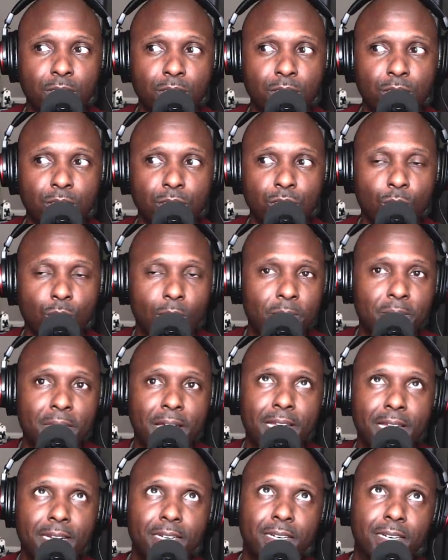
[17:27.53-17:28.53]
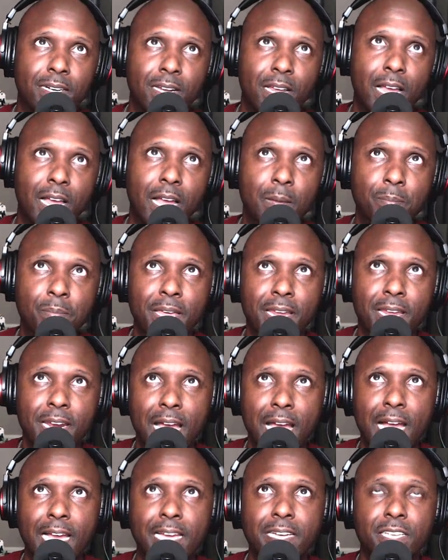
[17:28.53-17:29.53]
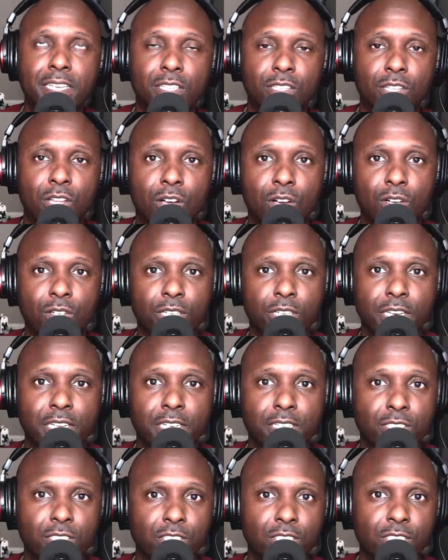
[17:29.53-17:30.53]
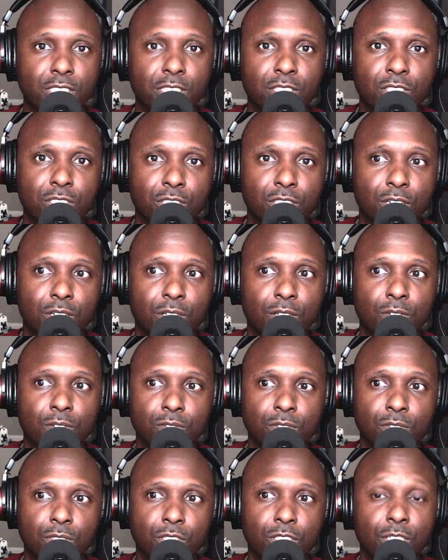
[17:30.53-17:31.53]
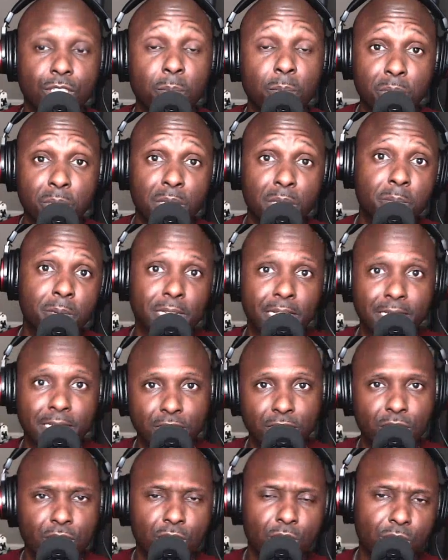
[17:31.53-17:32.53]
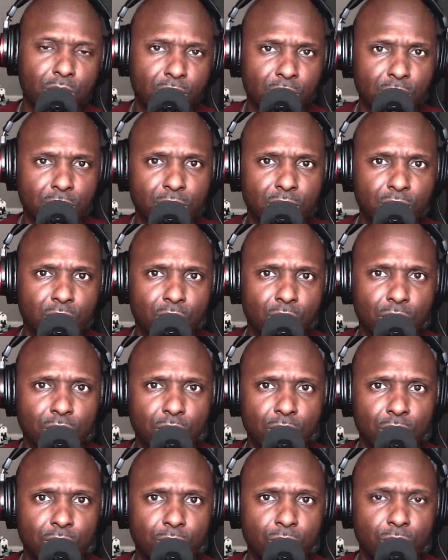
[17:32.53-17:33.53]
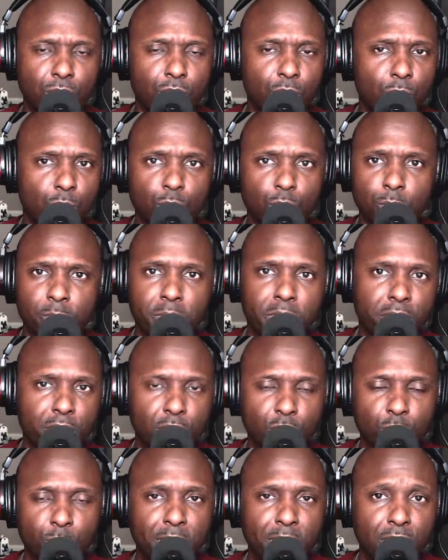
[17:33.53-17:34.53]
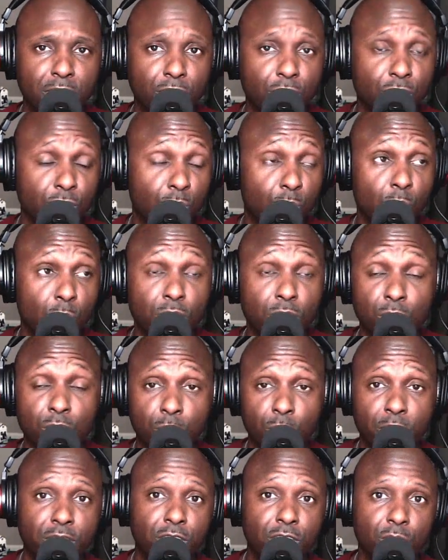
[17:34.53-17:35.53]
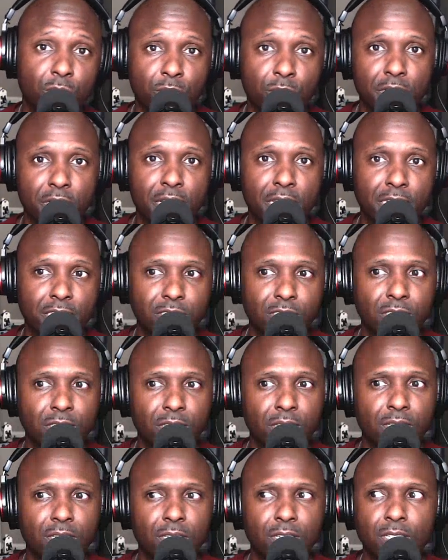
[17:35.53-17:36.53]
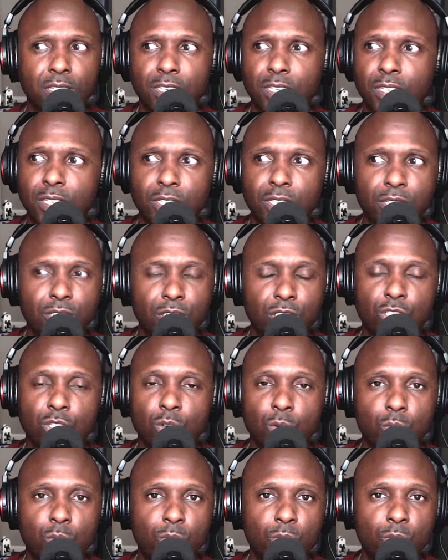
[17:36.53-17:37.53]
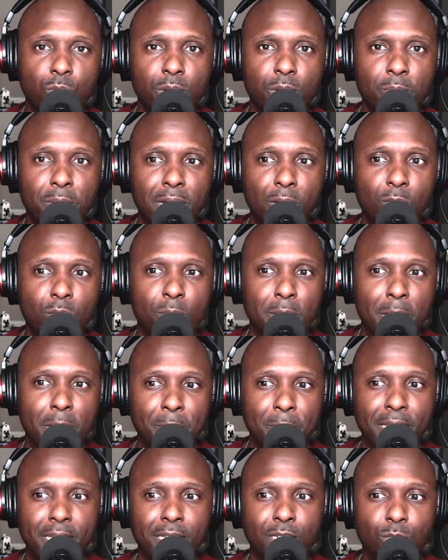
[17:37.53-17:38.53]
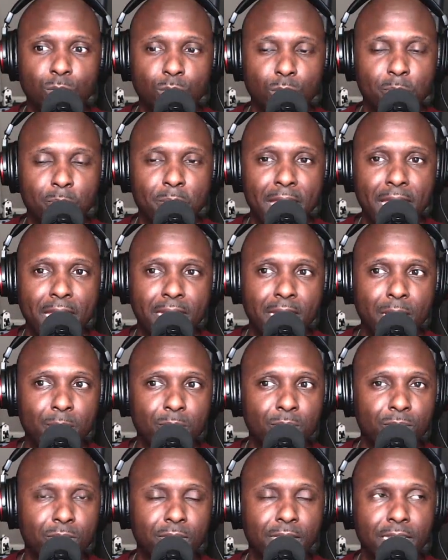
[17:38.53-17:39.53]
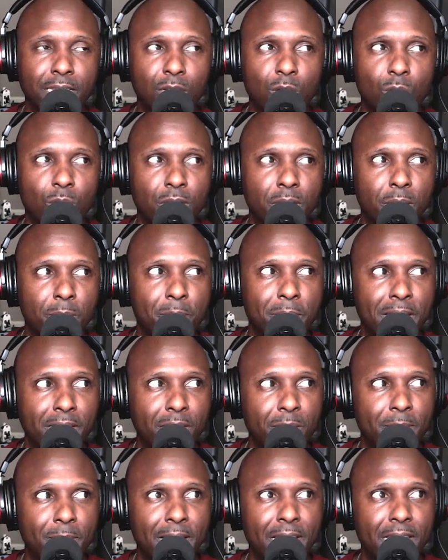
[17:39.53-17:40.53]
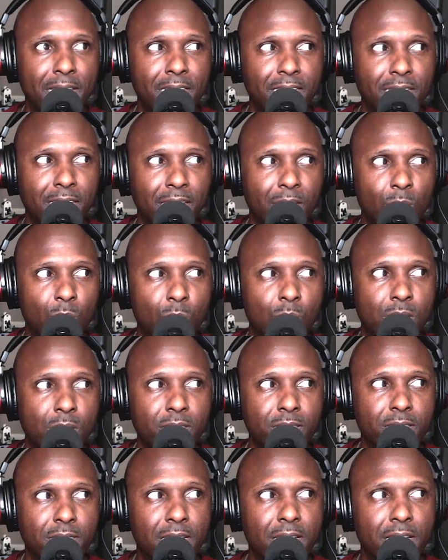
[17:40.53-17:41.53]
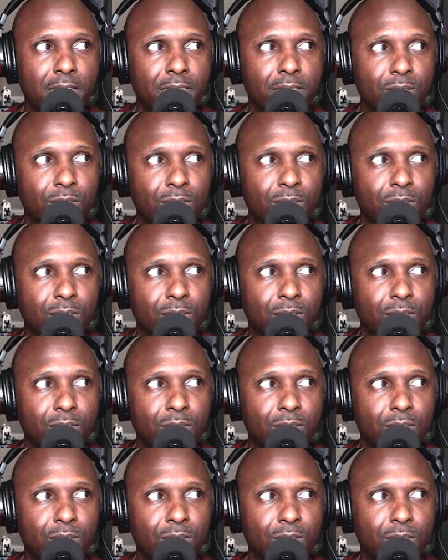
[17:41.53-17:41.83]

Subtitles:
So I'm not an ideologue in the sense of some people I see on the social media spaces in one direction or the next. So when my page was banned, I'm like going in the back of my head, like, what did I